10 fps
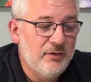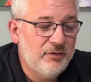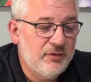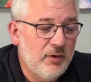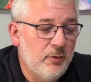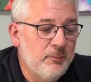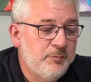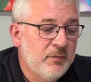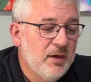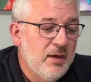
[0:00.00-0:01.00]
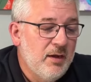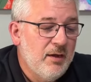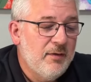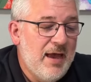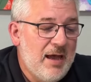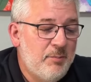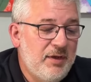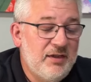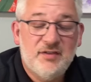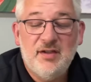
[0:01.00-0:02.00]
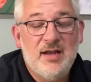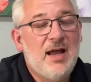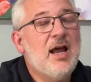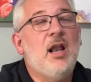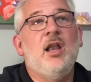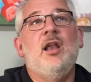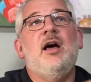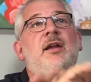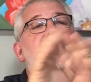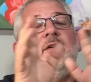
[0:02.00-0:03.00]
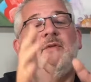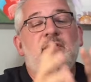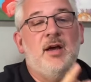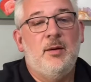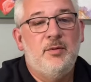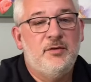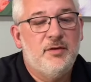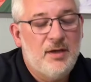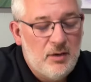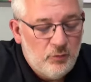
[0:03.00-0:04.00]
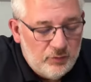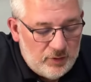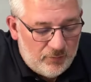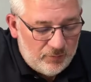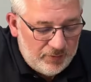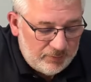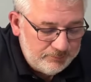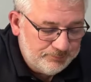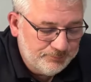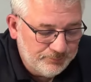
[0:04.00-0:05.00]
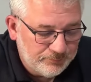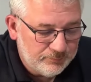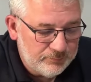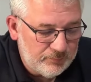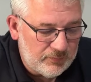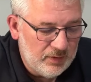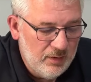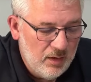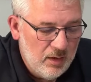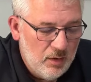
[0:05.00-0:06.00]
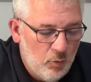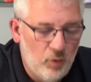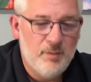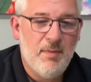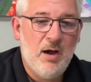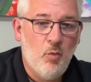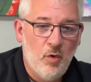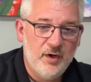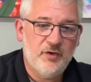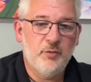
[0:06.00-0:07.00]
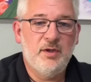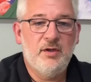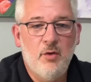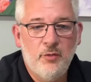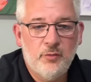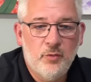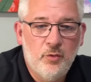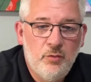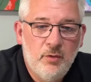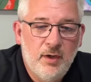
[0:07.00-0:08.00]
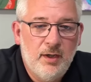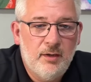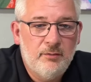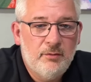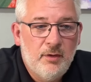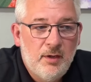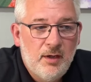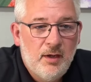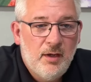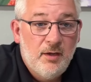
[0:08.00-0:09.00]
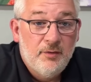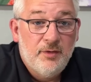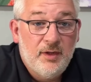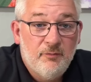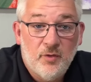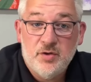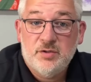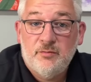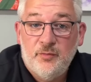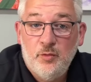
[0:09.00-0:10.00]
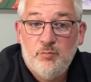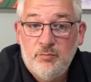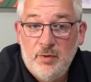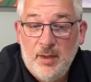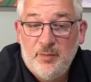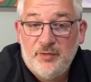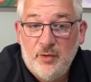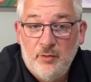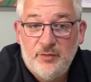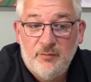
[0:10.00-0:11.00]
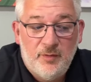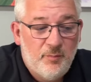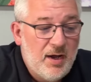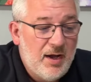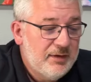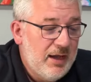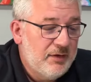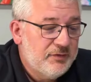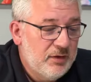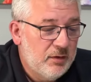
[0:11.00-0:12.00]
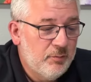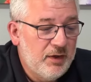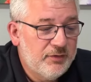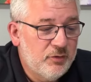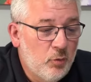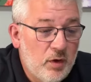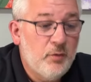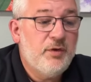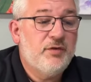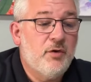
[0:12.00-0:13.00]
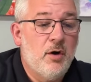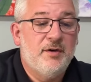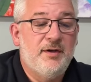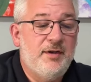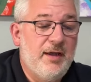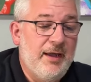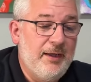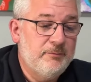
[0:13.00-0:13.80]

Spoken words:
So that being said, I got a lot of different topics, and I will cover them one by one as we go through the first few episodes of the podcast here. But so where do we start today?